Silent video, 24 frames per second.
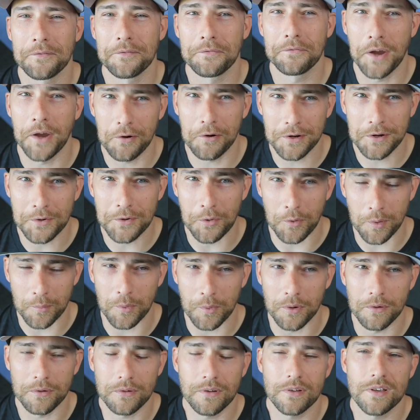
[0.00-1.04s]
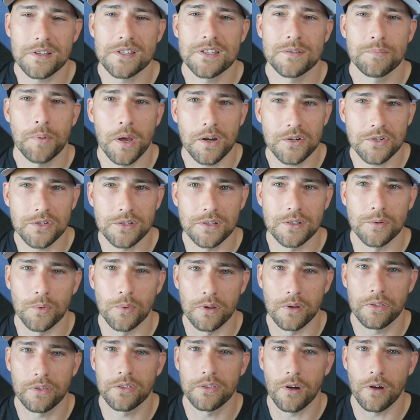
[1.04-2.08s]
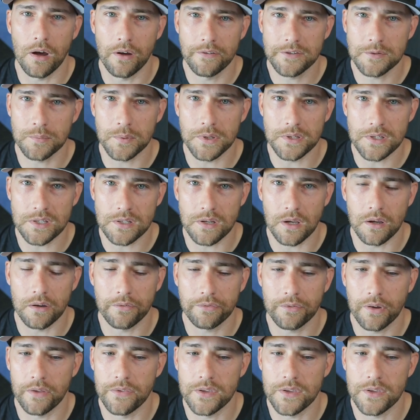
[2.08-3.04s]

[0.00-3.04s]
Very normal, especially with the off-speed stuff.